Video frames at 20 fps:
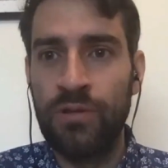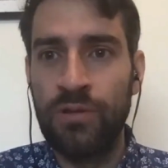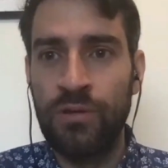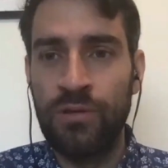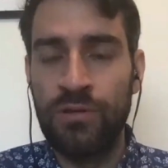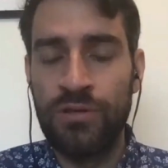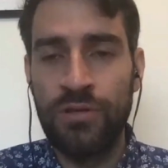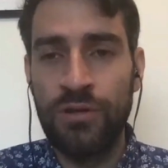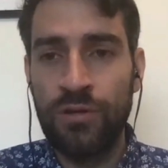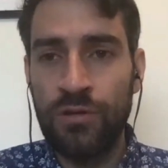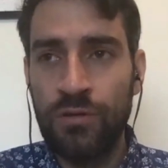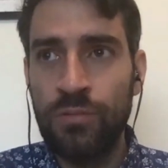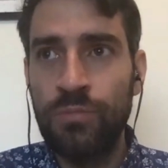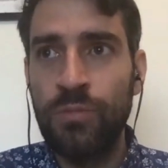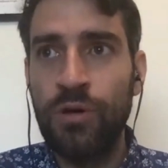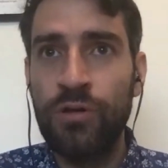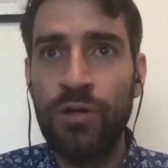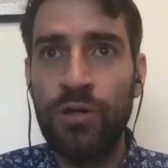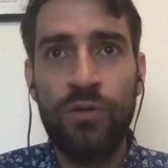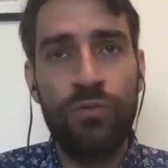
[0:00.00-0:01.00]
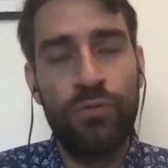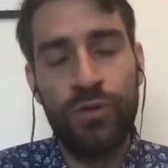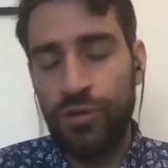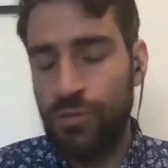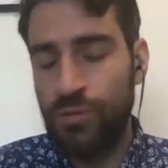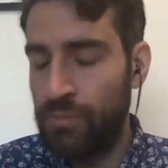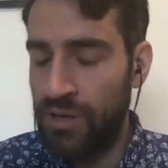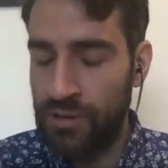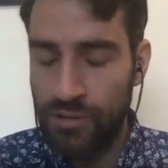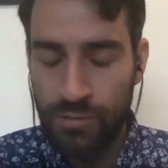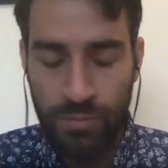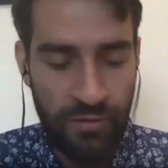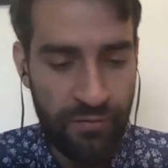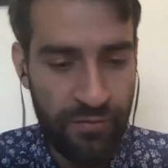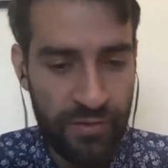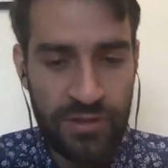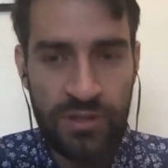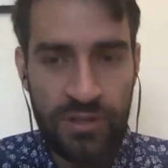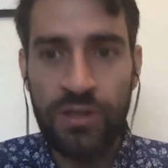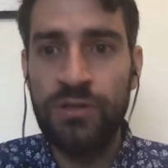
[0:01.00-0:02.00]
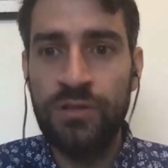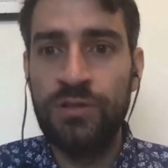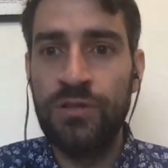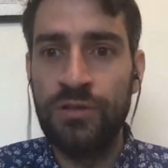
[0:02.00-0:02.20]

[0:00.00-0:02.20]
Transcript: circuit model, which makes perfect sense,